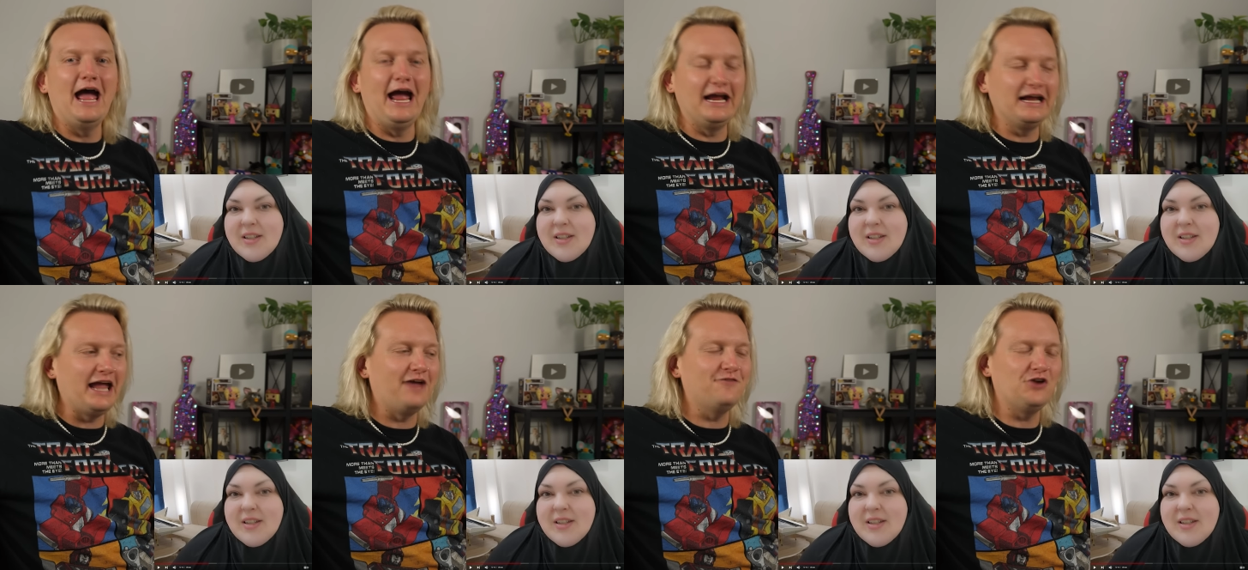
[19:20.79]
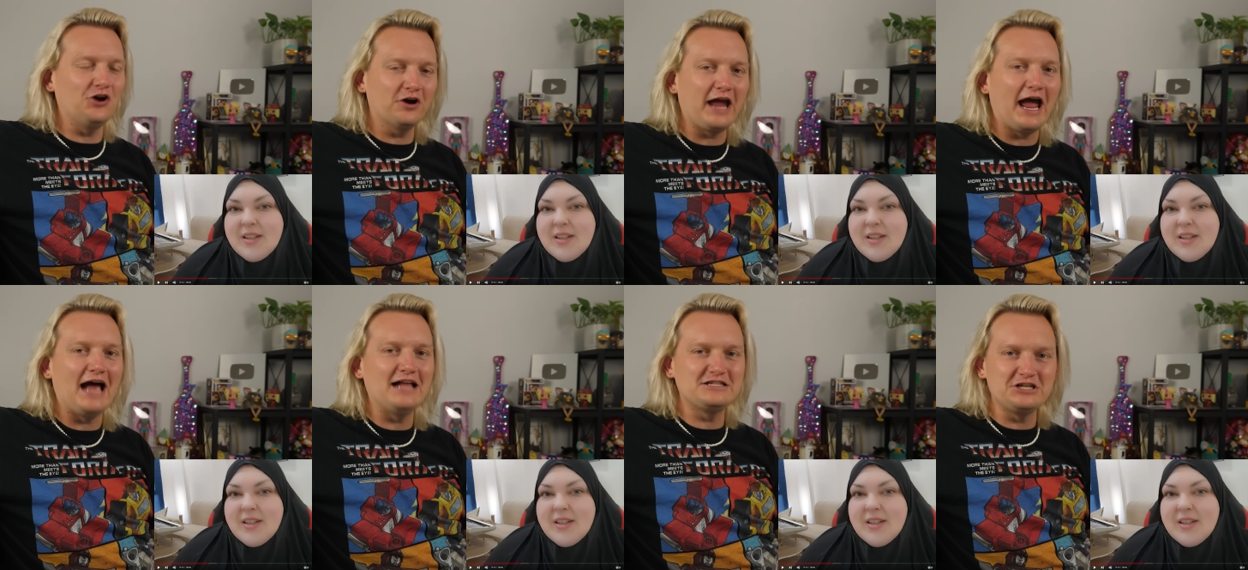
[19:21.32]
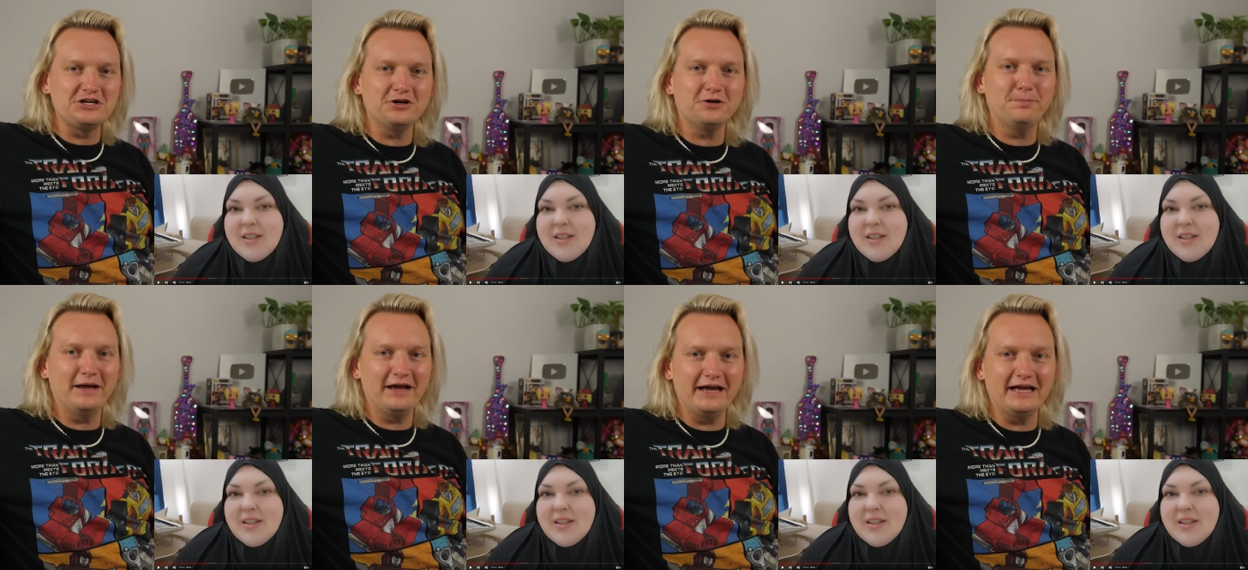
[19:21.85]
Speaker 1: and gave your cat to your
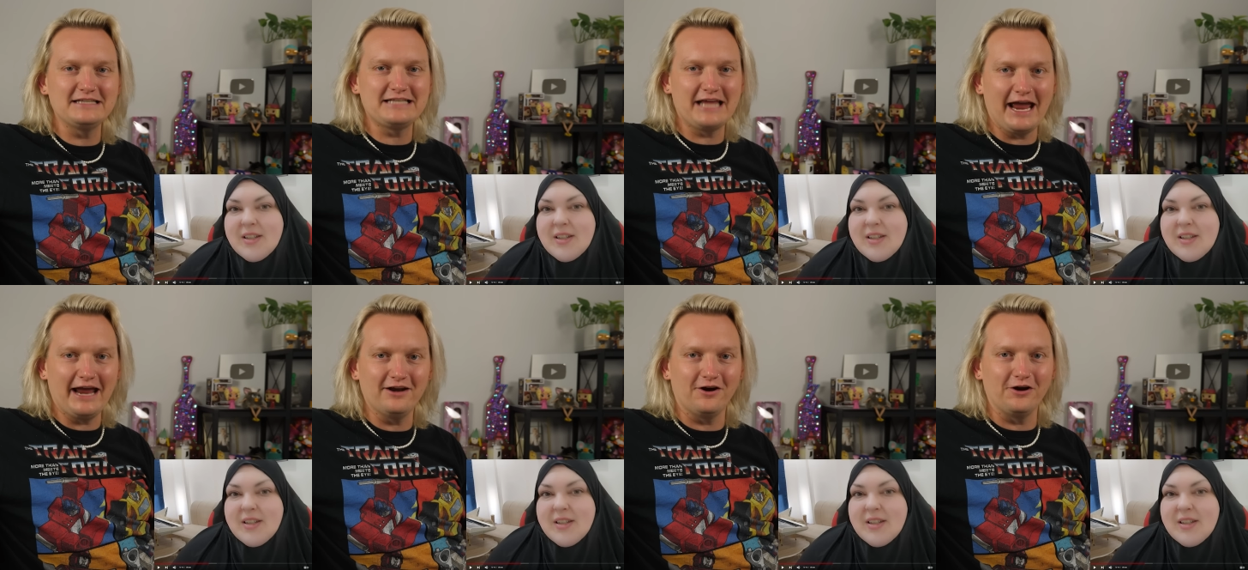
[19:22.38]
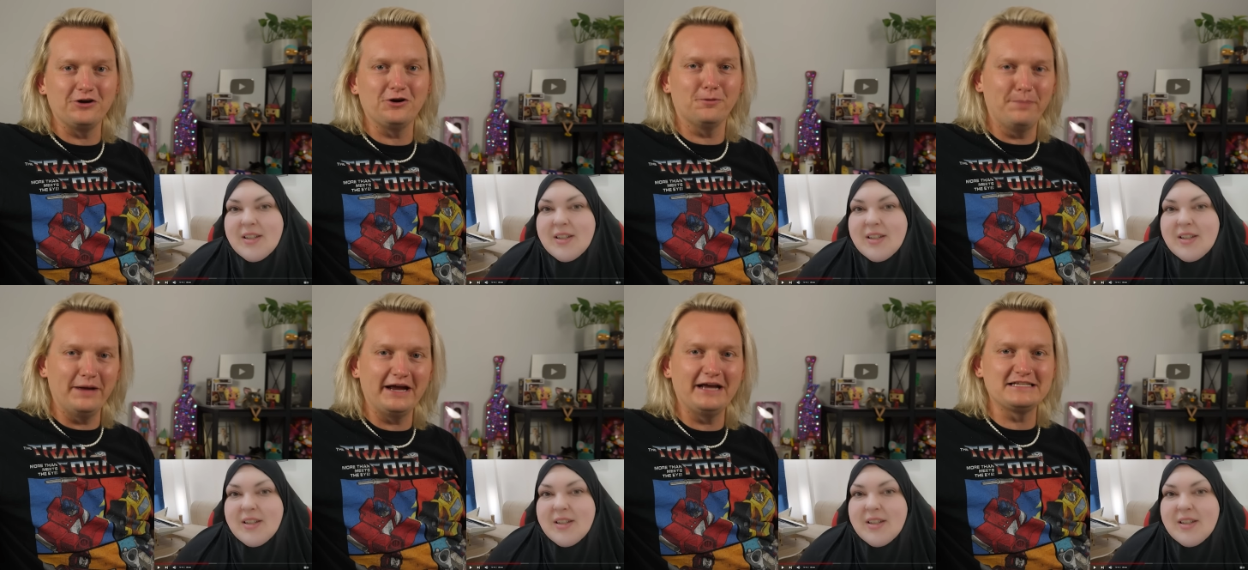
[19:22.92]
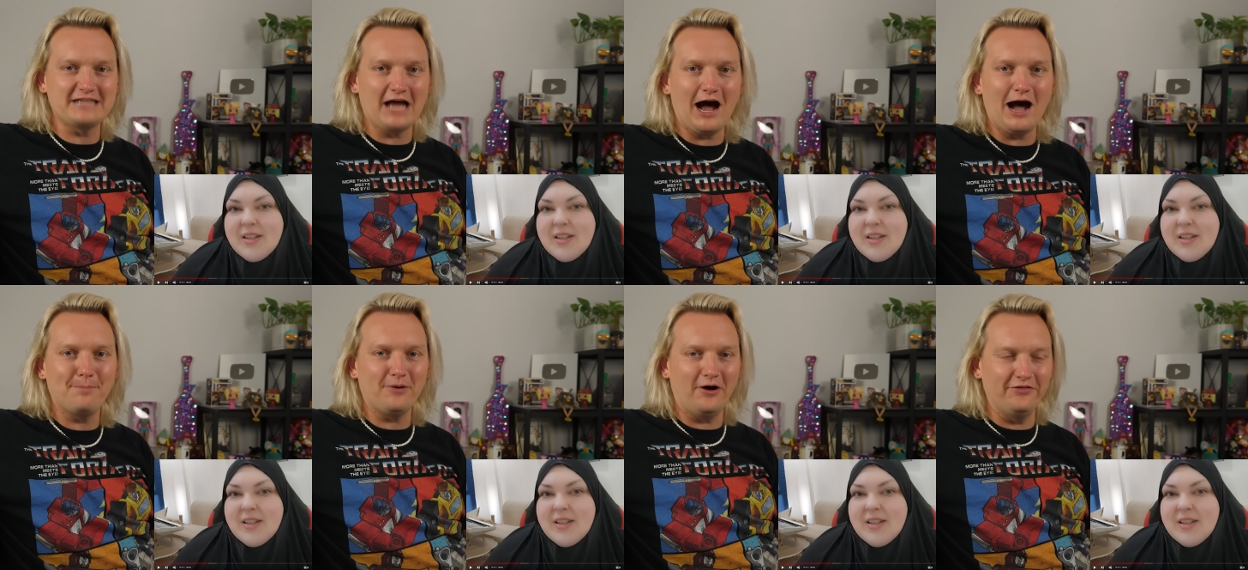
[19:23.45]
biggest hater, your biggest
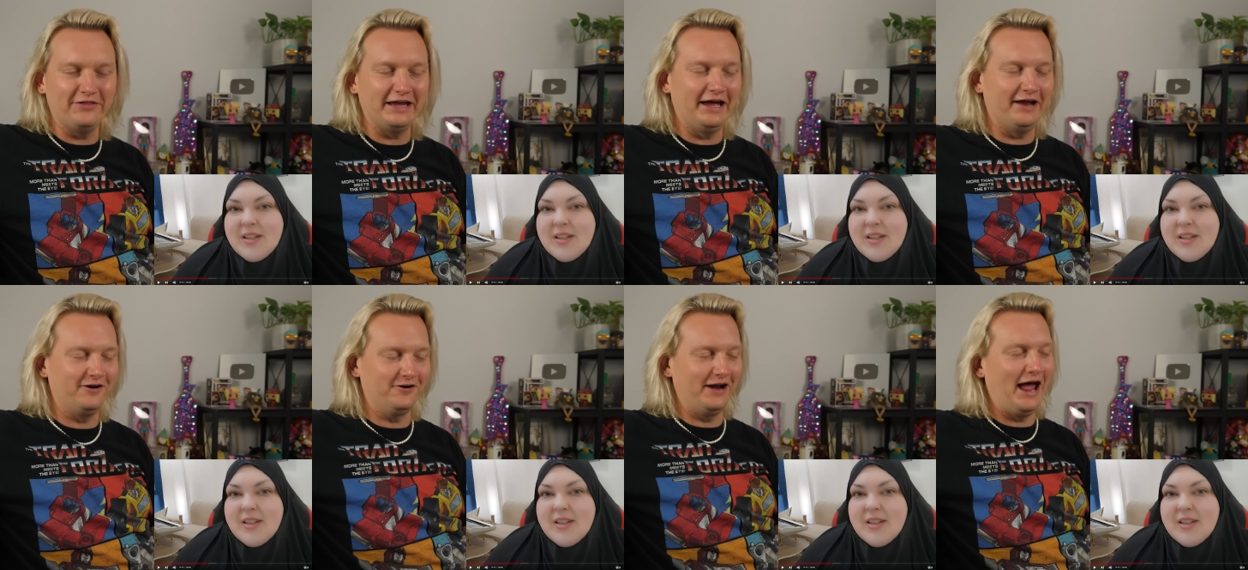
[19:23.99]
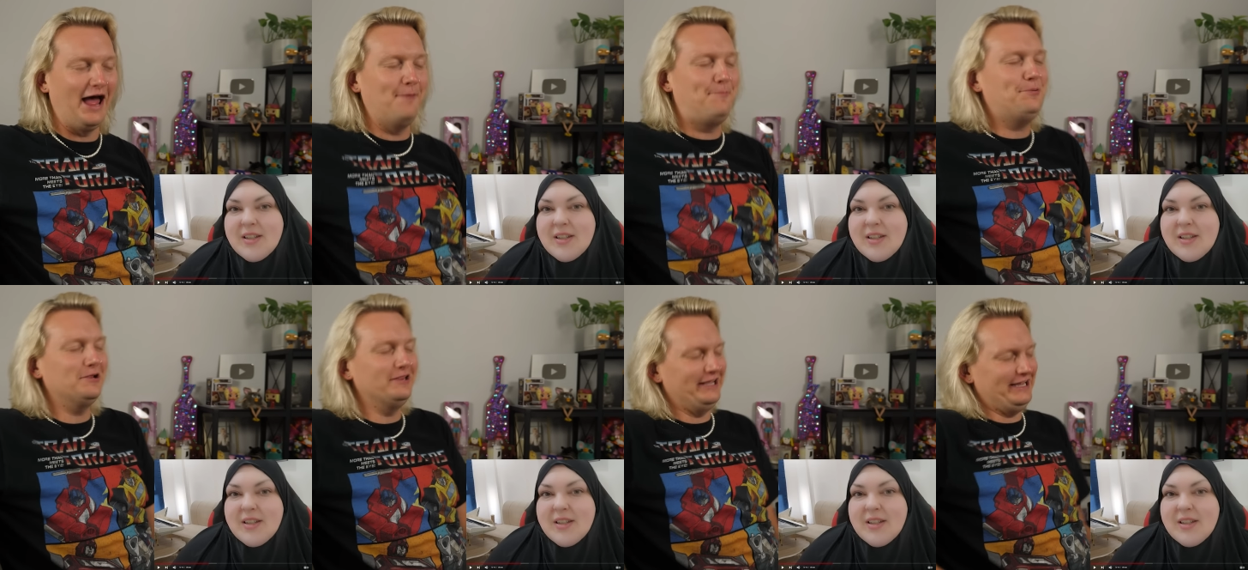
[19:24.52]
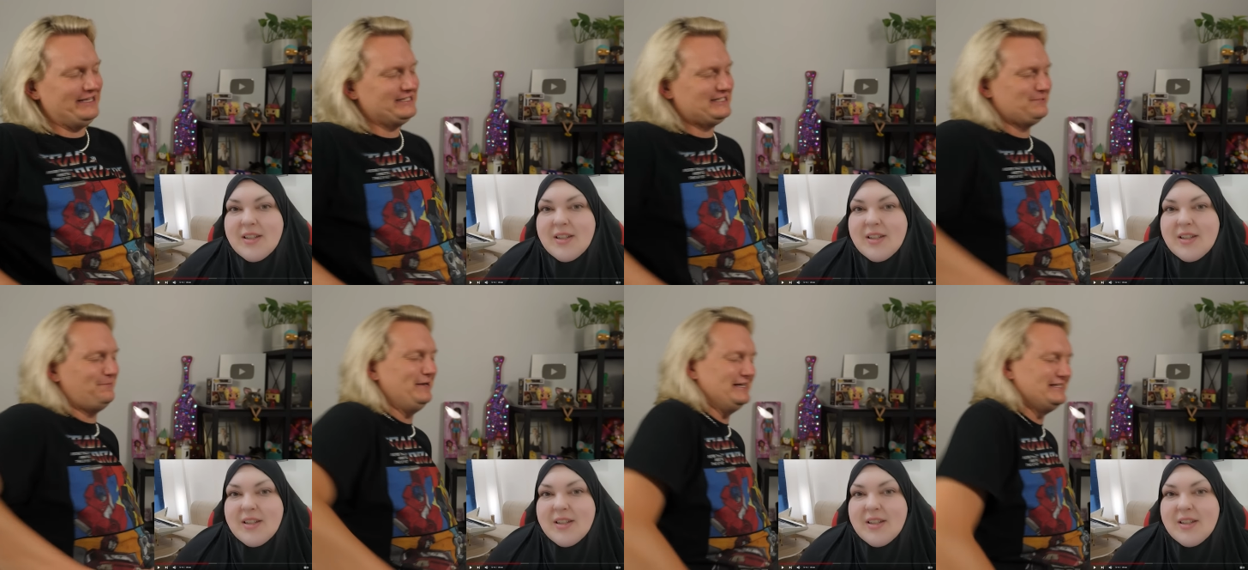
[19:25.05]
op on the internet. Please
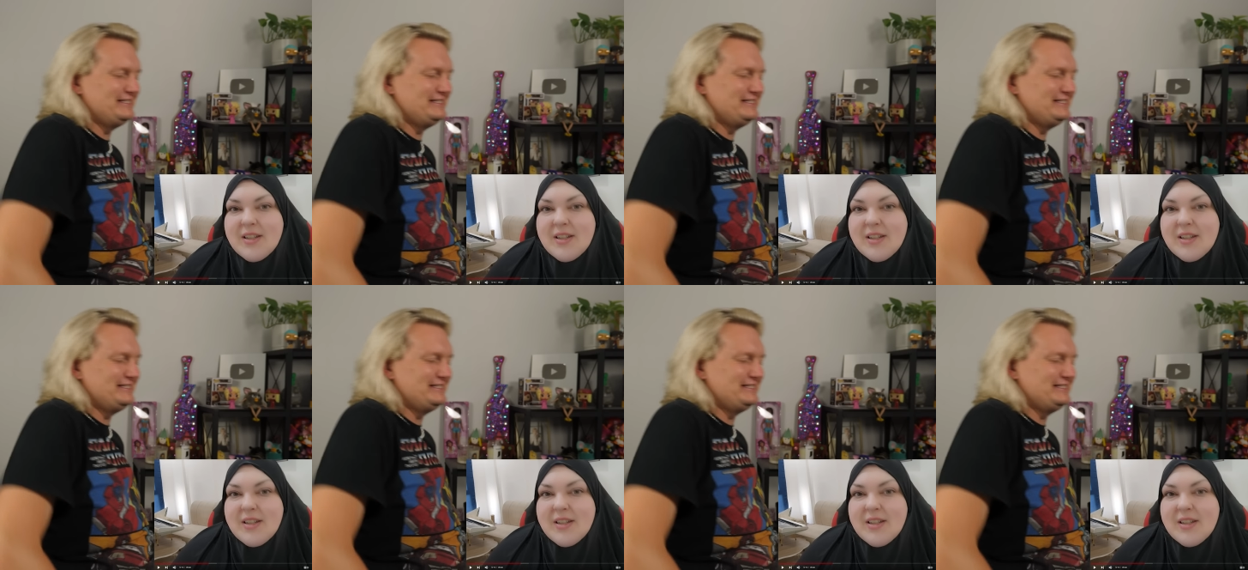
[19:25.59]
be